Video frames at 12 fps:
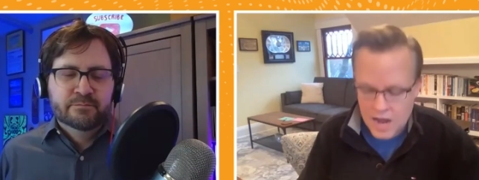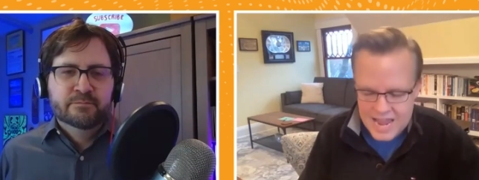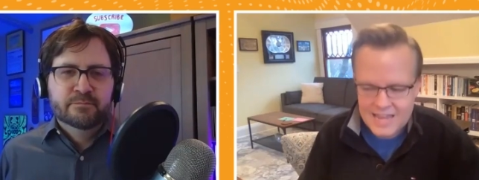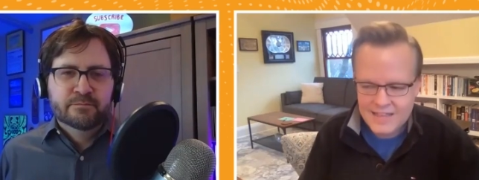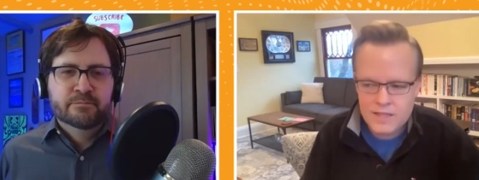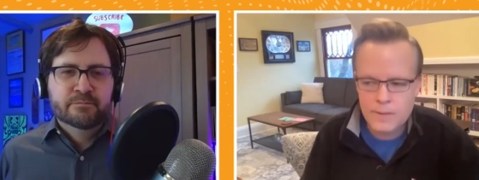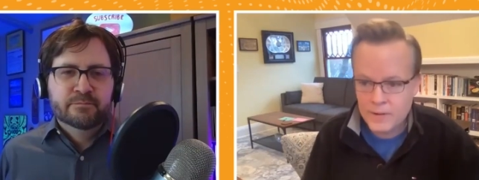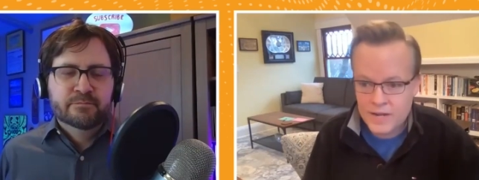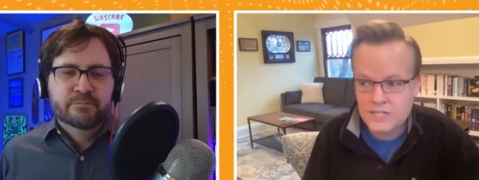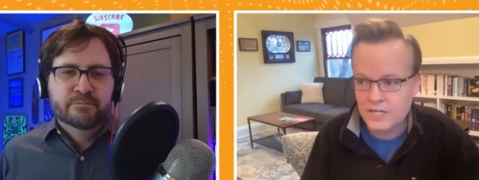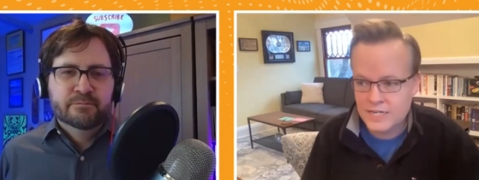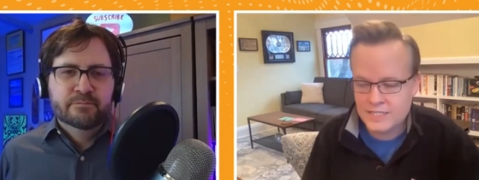Speaker 1: in the
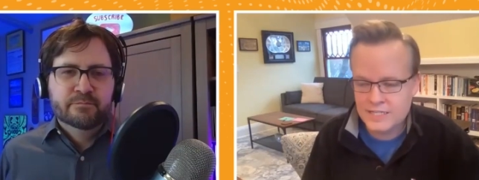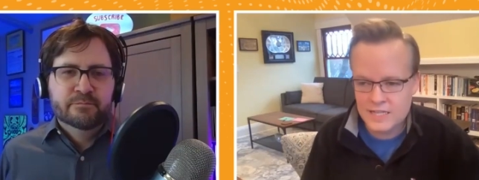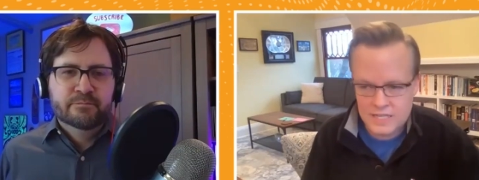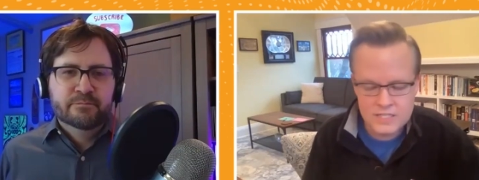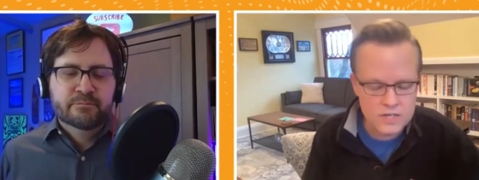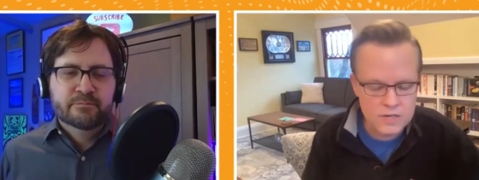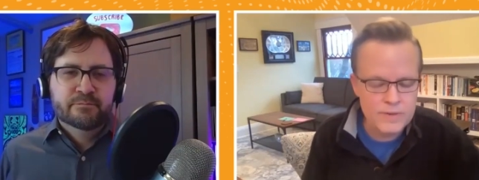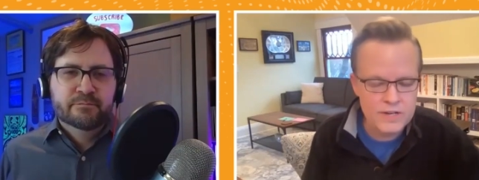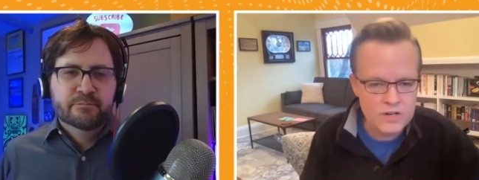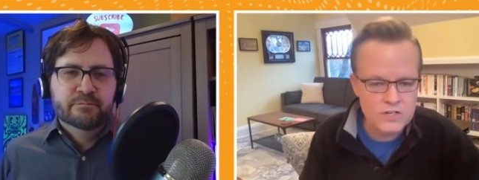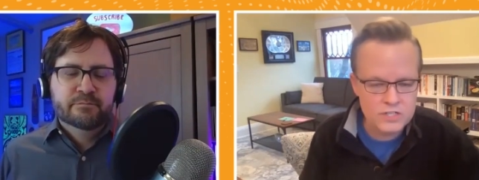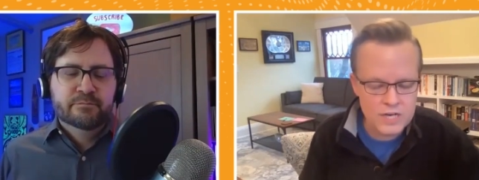pitch, I said, this could
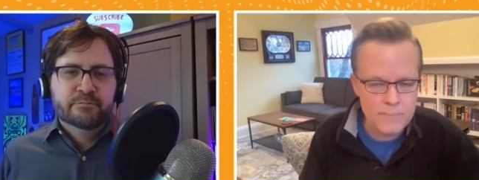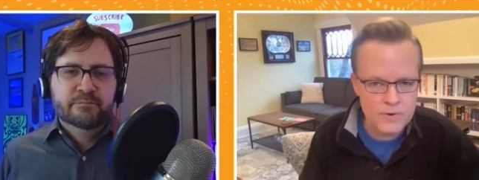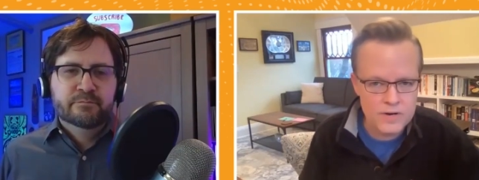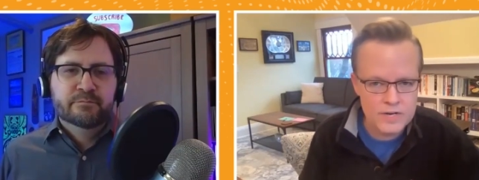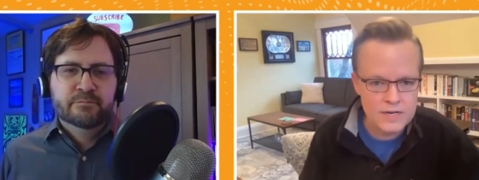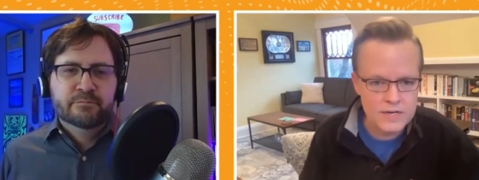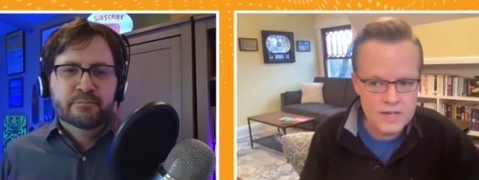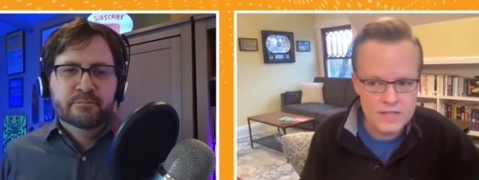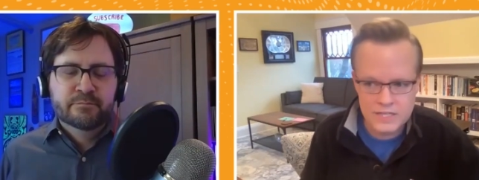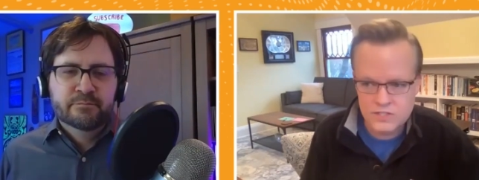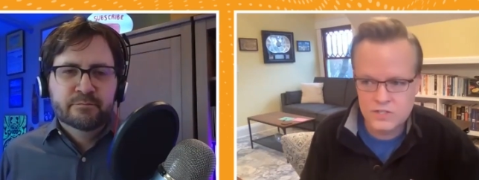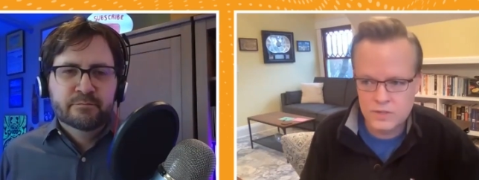be your Jeopardy.
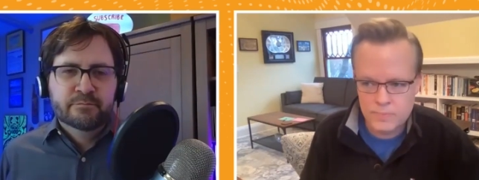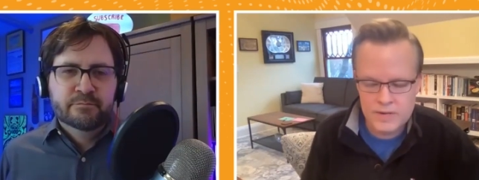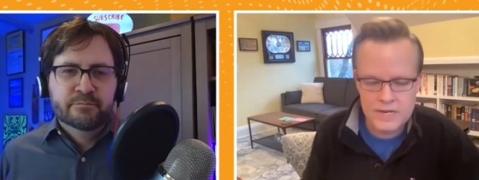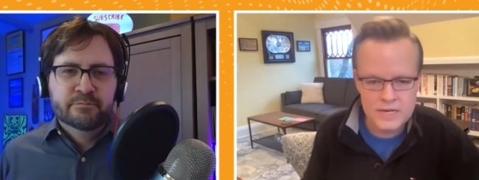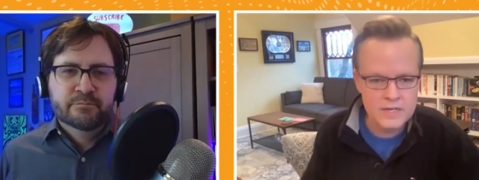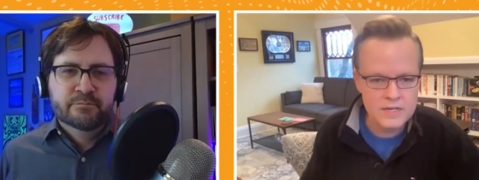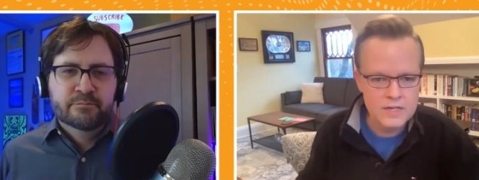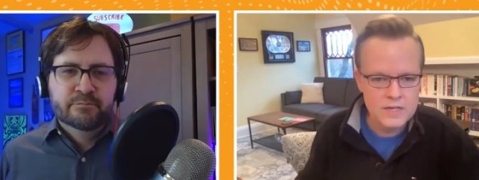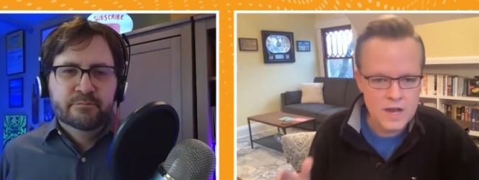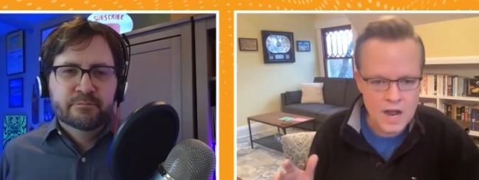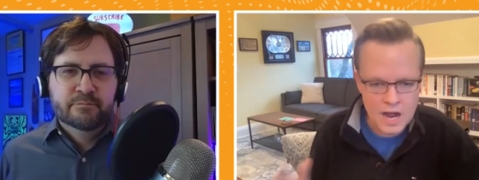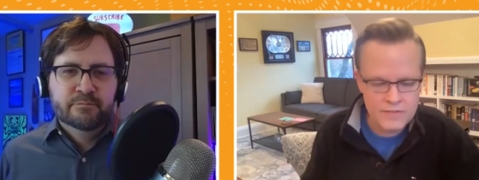This could be
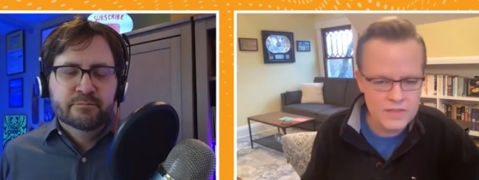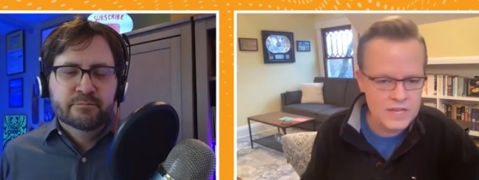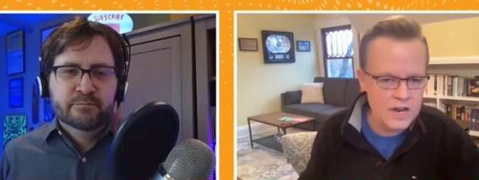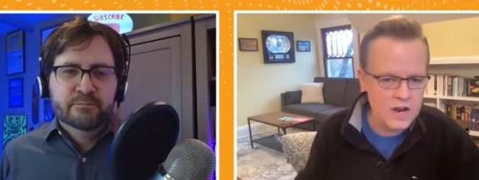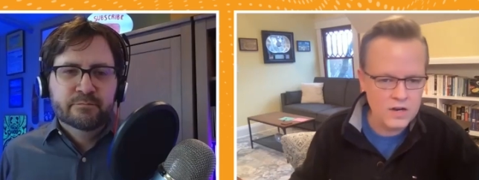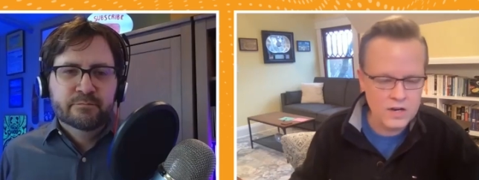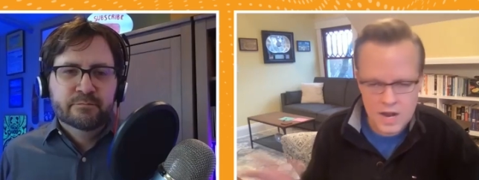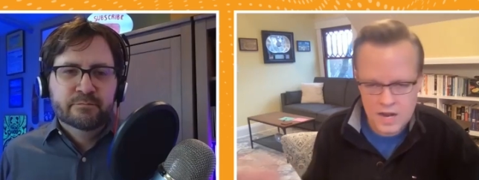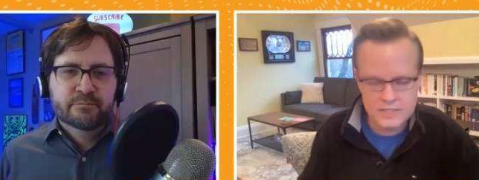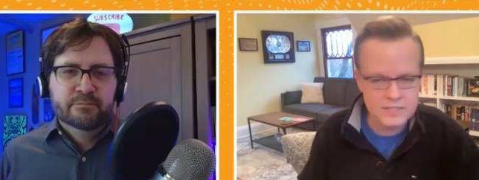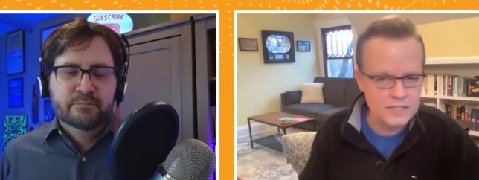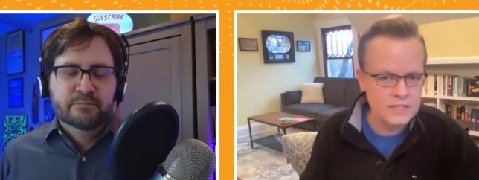on the air
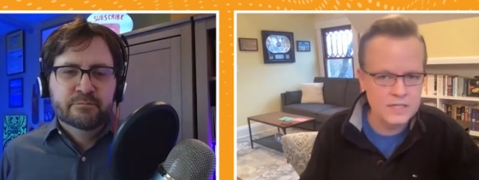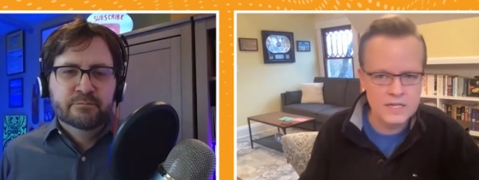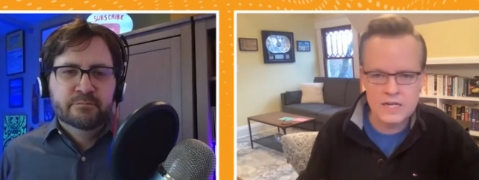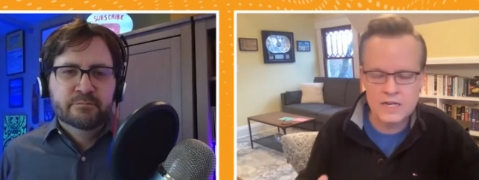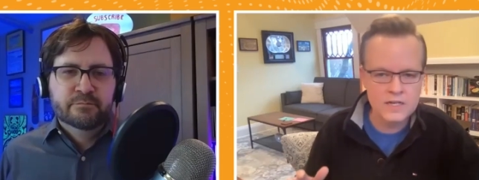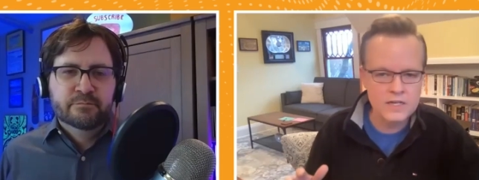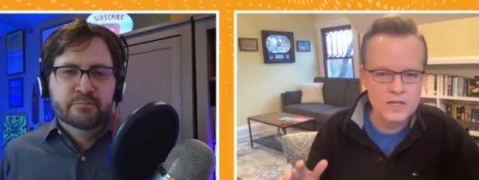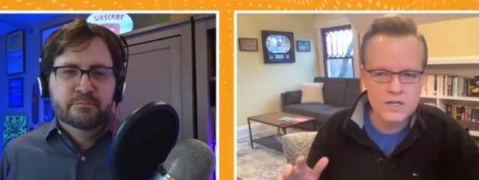constantly.